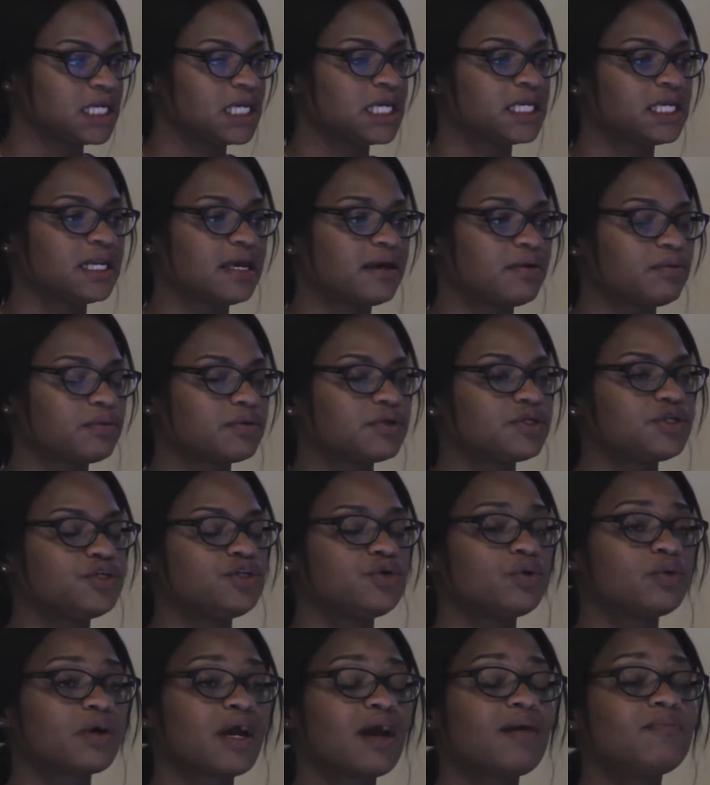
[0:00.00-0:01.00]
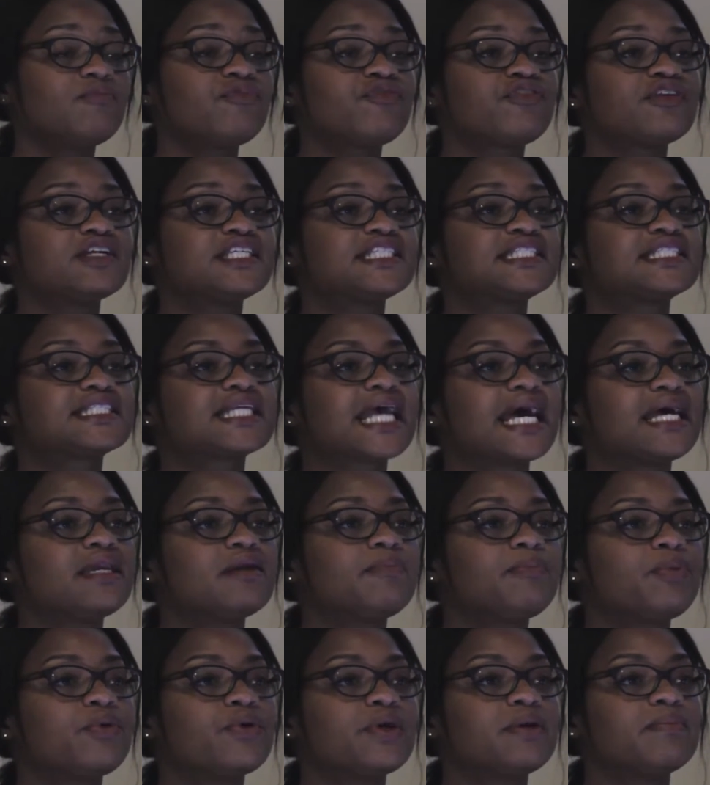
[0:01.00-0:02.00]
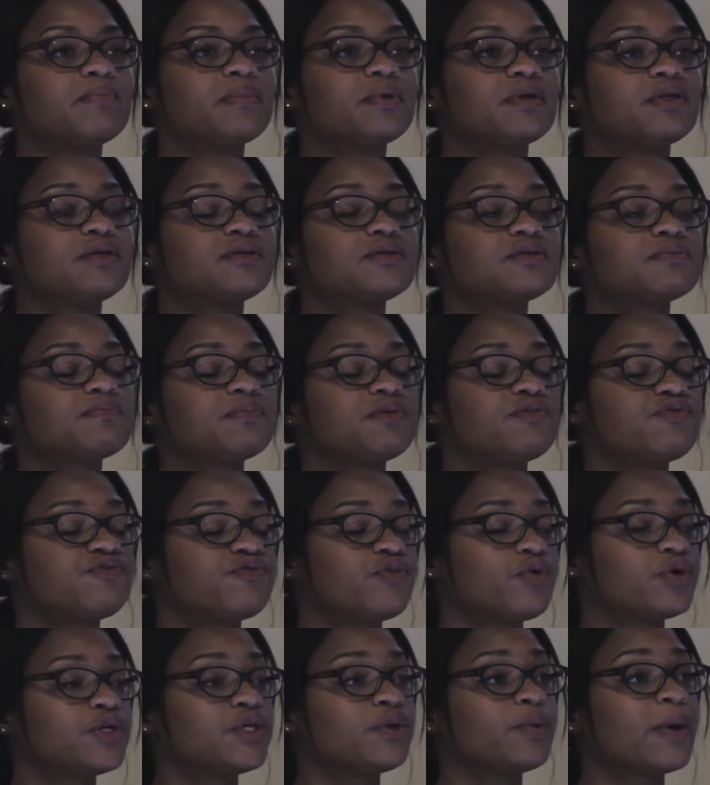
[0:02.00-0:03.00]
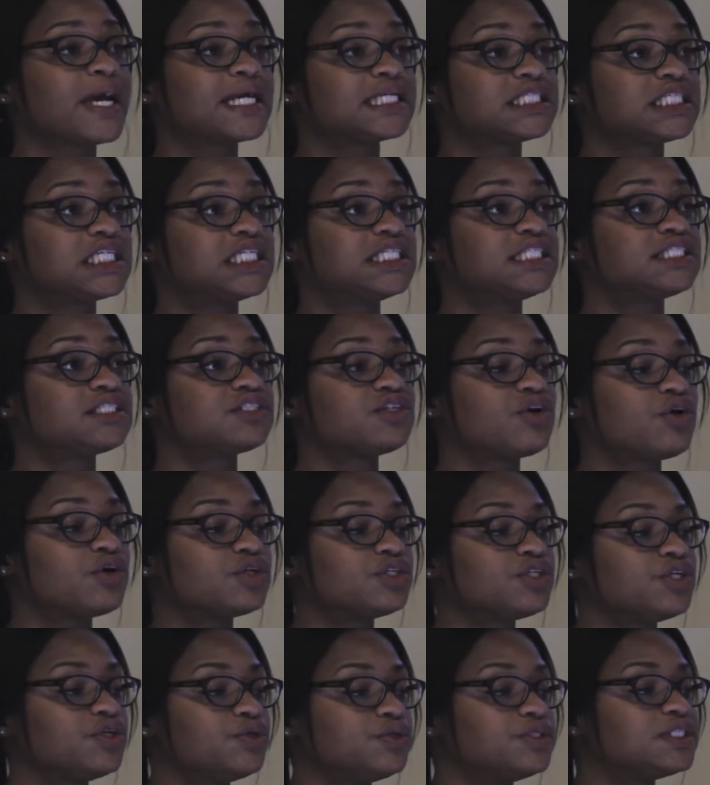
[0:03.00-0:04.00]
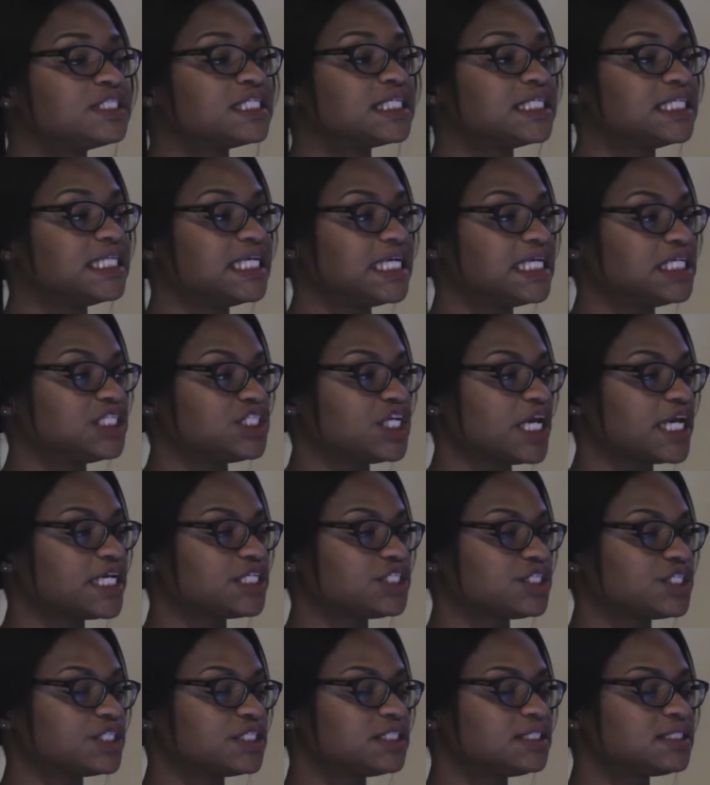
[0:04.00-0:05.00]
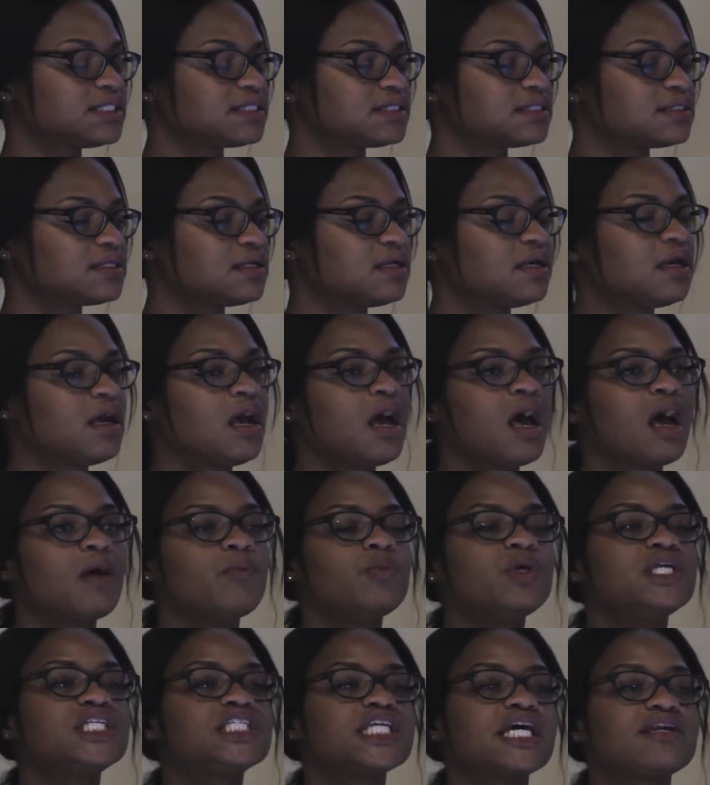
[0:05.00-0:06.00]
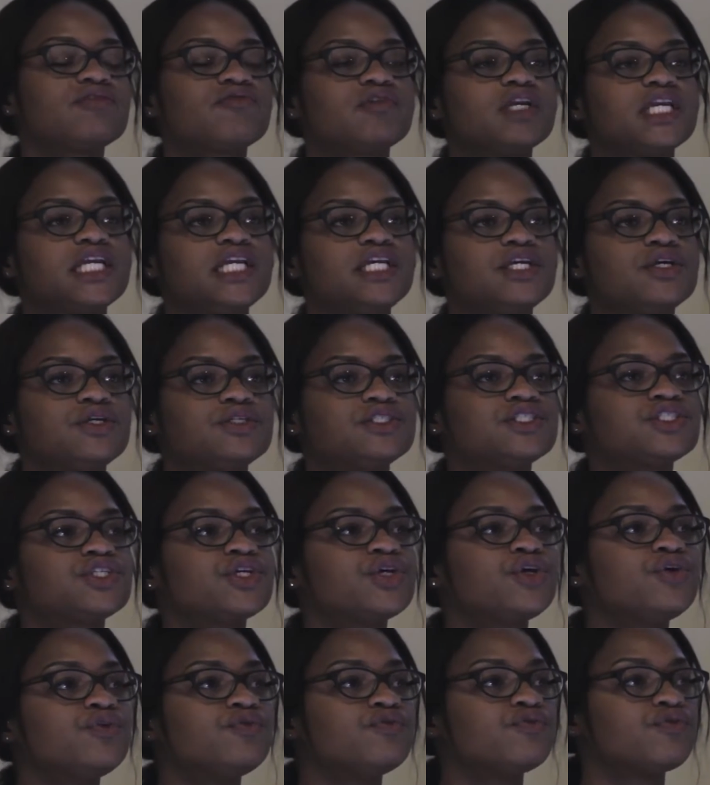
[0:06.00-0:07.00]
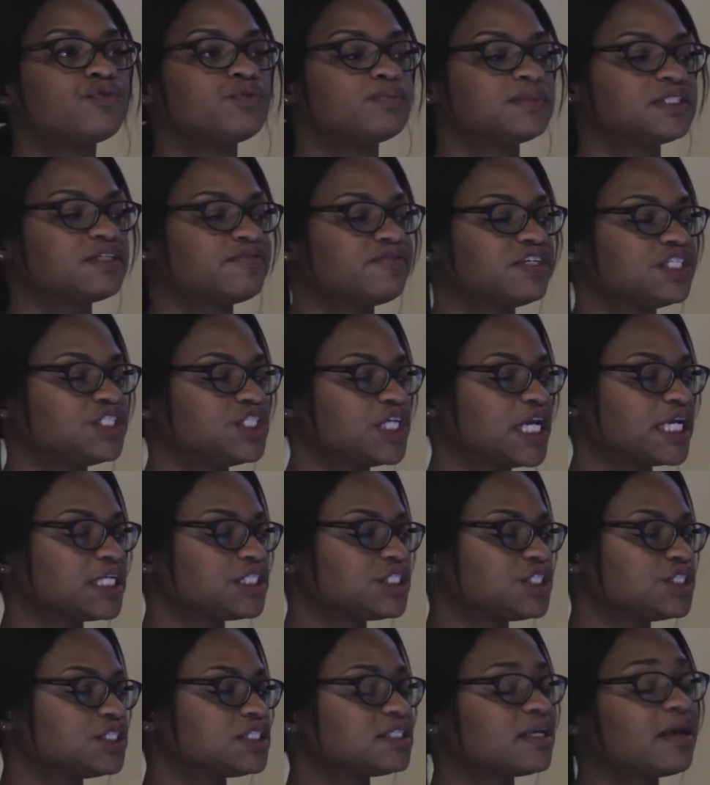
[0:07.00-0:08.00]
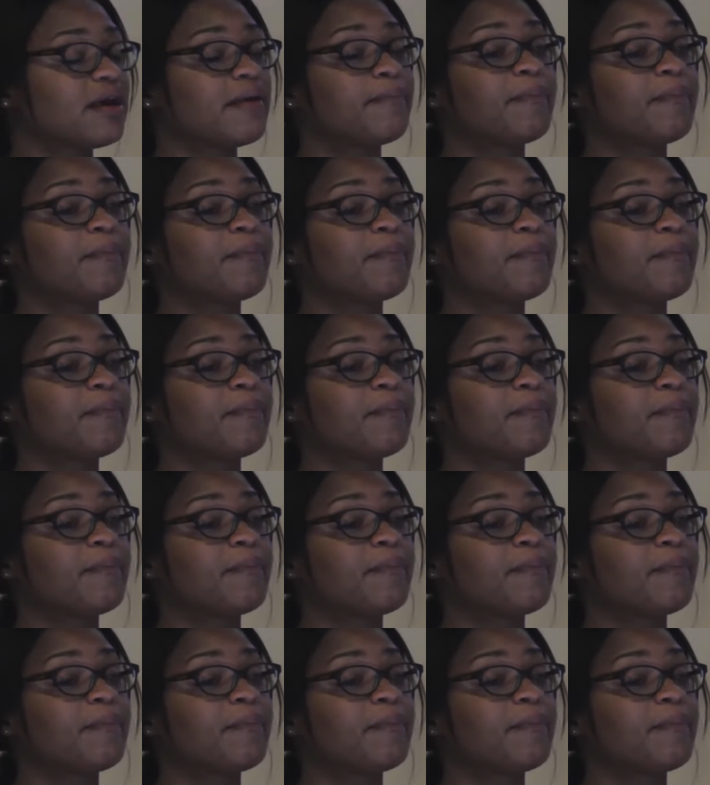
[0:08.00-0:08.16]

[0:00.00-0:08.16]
Now, you'll come for a scan appointment before you actually start using the injections. And we generally use 2 forms of injections, a